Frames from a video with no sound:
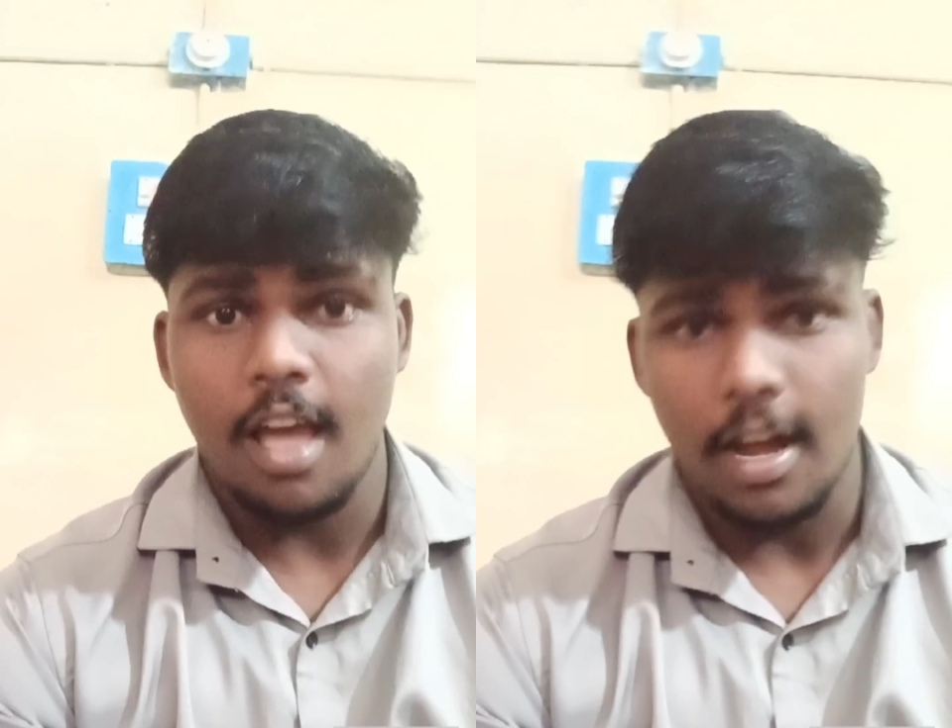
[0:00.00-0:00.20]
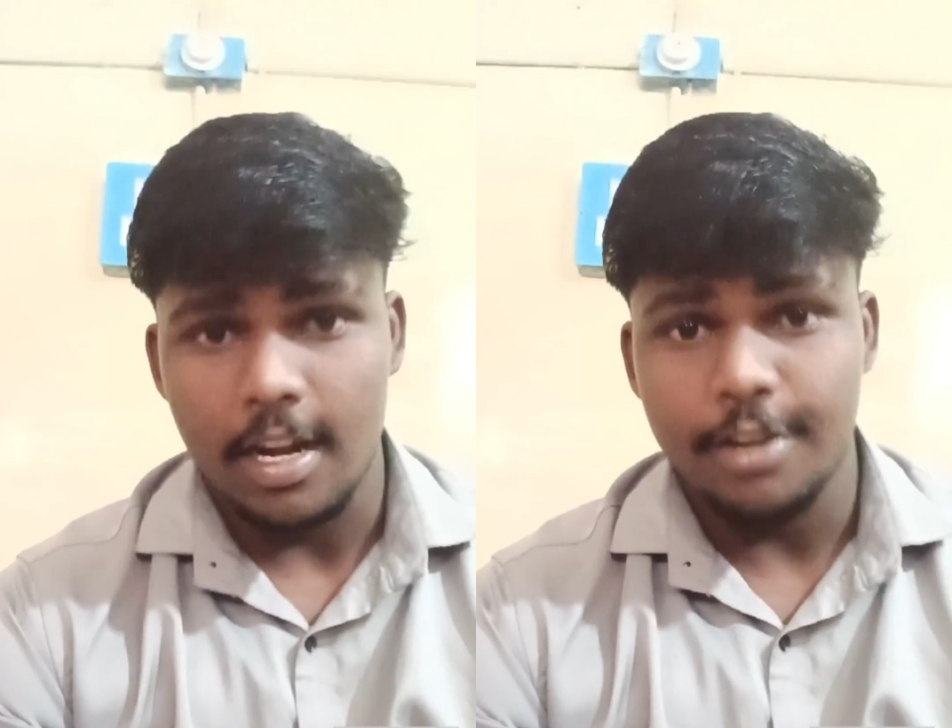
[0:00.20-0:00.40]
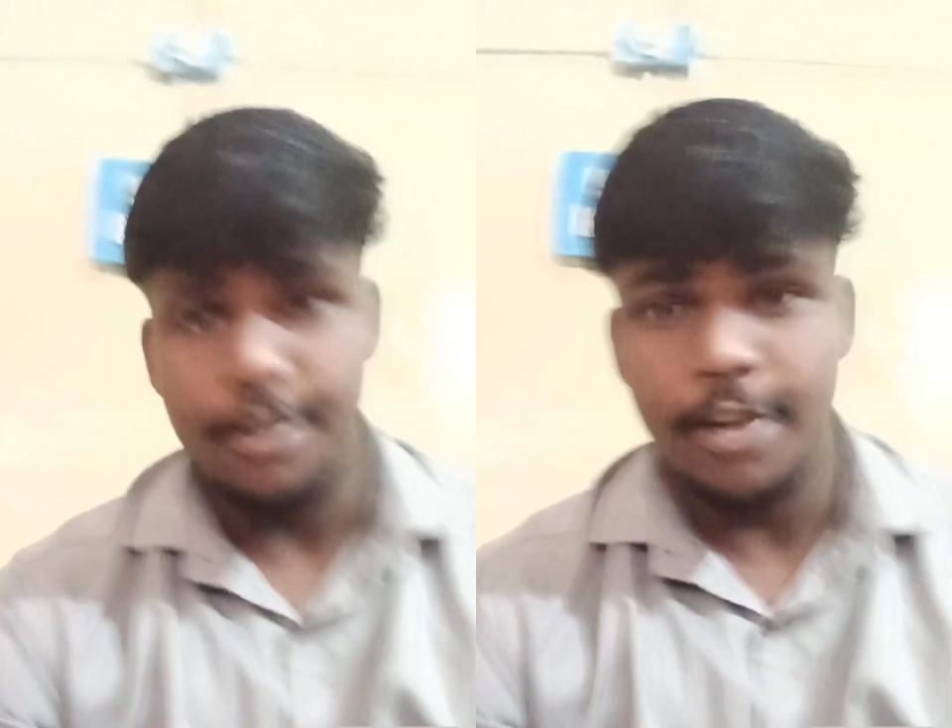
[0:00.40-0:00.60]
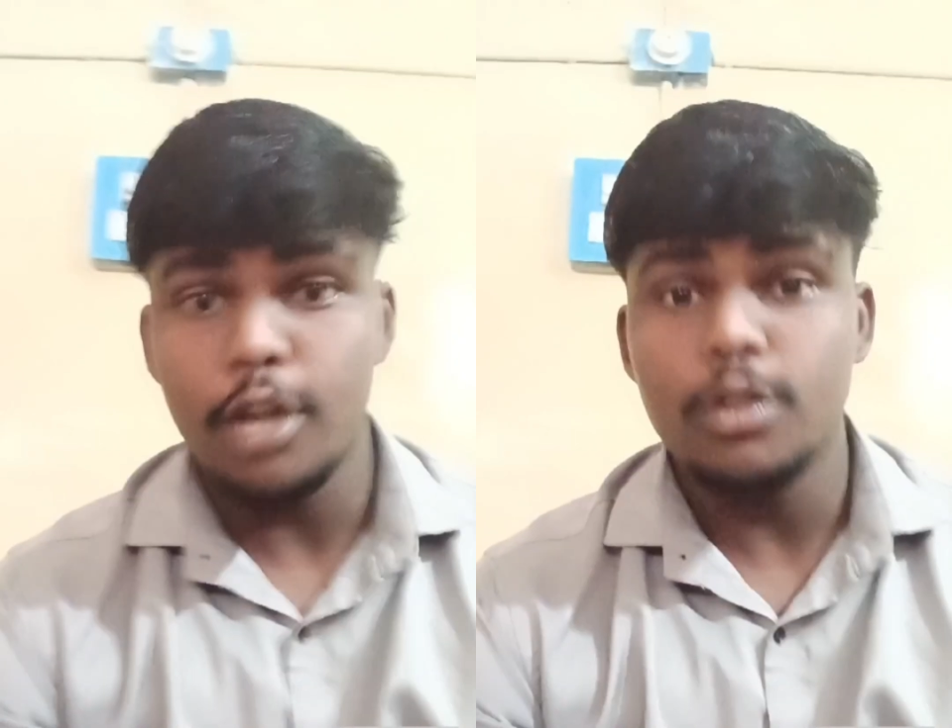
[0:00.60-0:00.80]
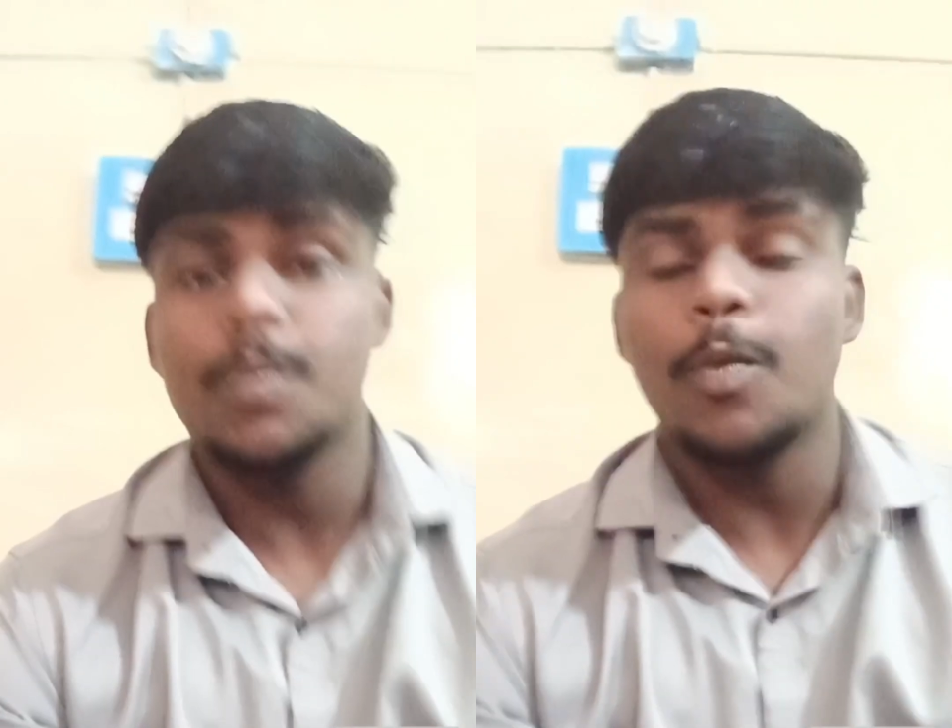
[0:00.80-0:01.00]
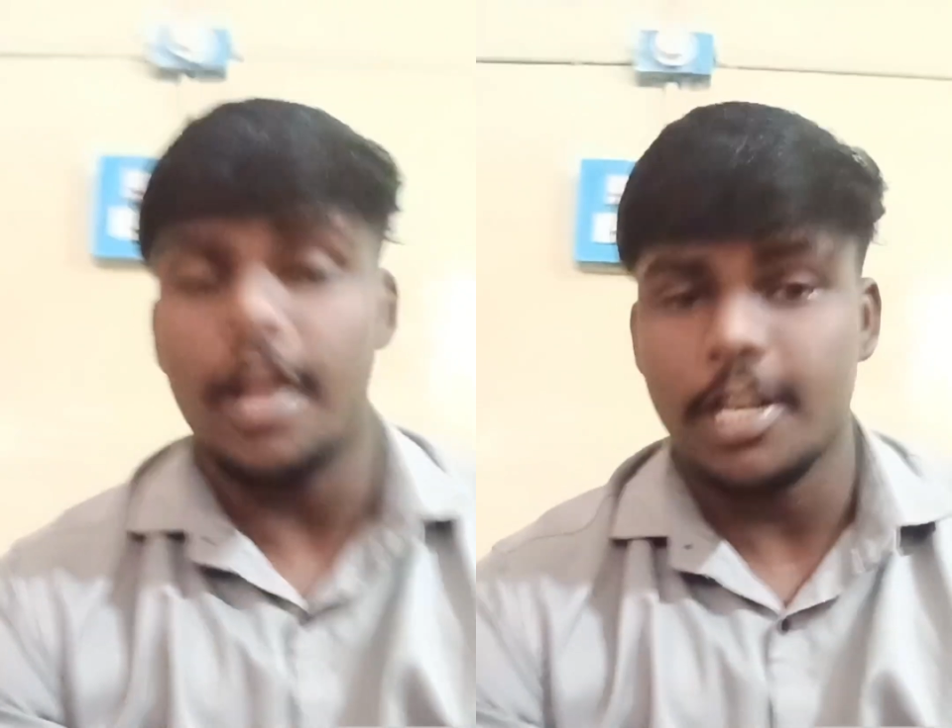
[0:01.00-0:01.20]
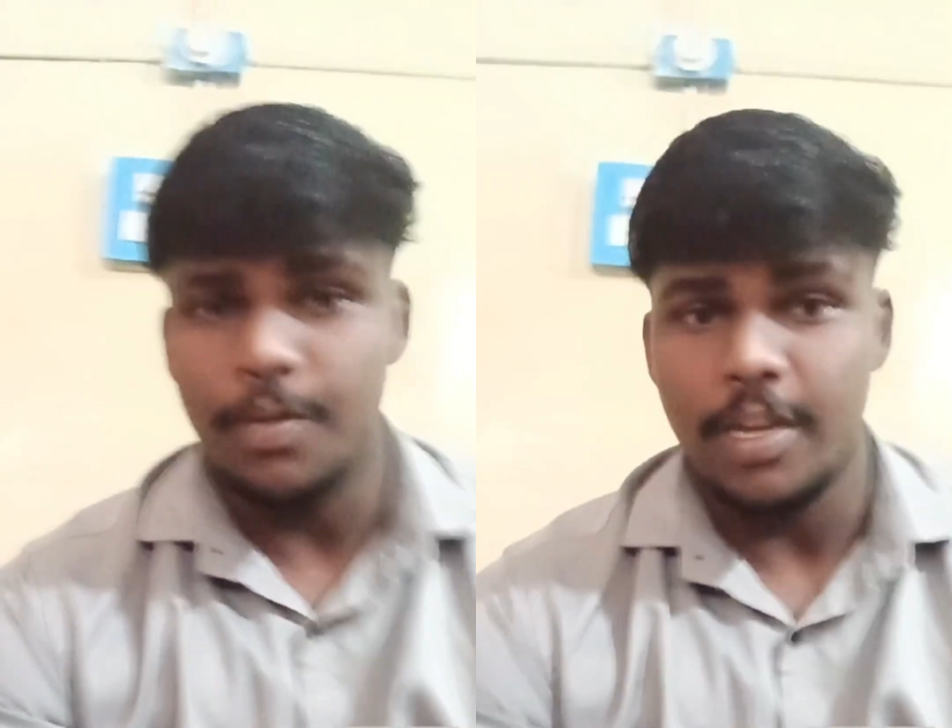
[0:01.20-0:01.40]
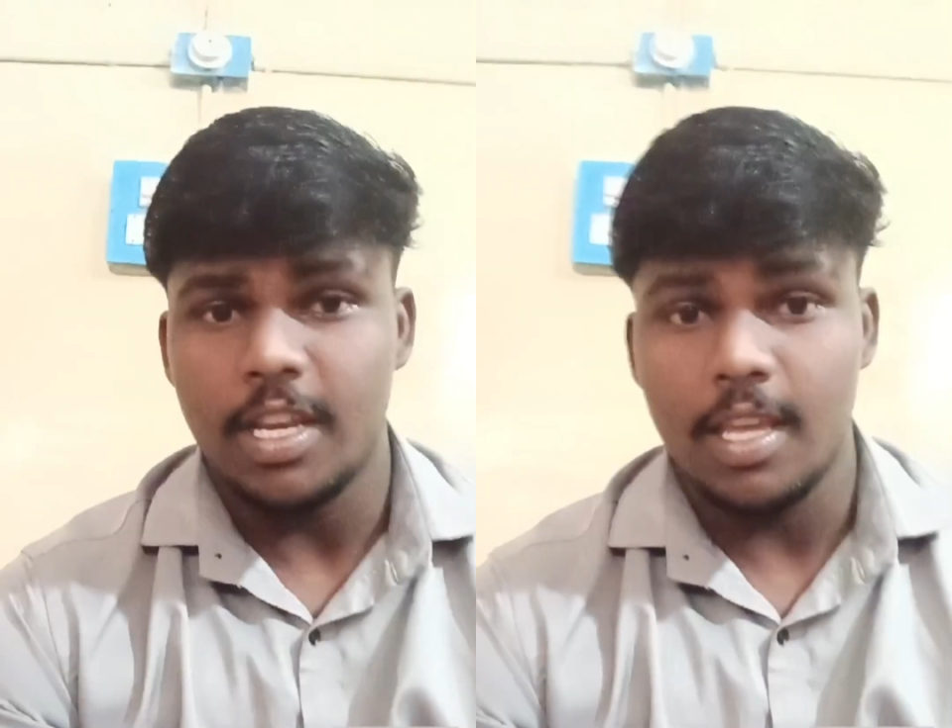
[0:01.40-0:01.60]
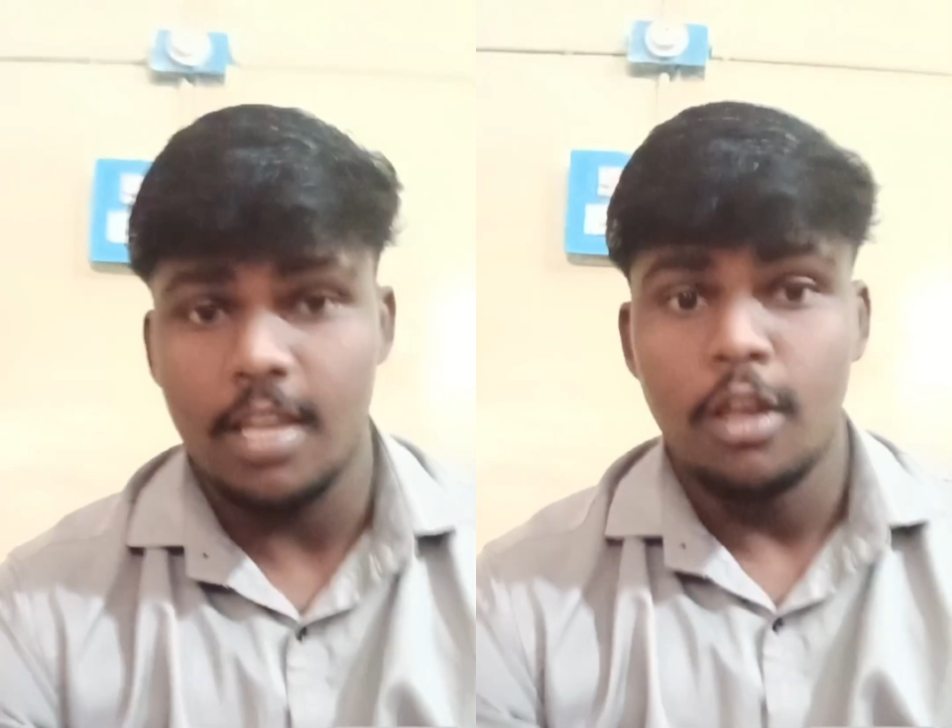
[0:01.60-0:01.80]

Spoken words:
and reduced productivity.